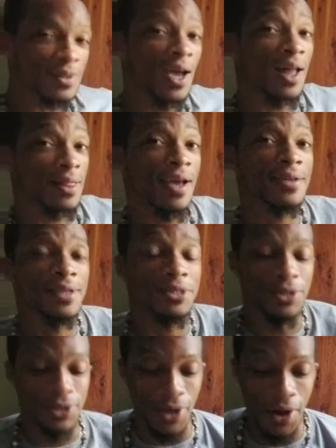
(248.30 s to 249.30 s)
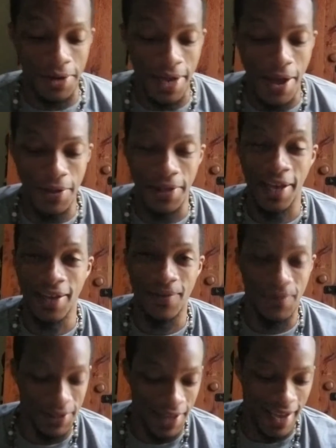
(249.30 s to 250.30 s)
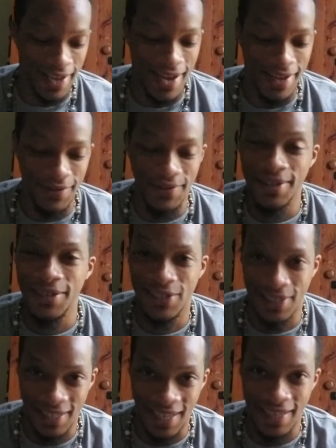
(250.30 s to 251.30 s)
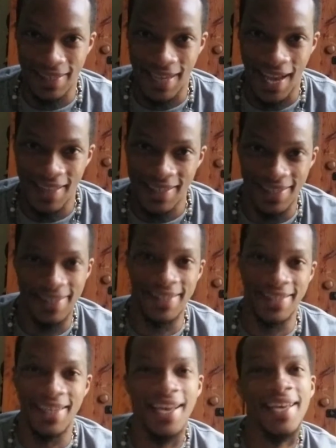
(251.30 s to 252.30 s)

I like that you're starting out with that kind of energy, that intelligence,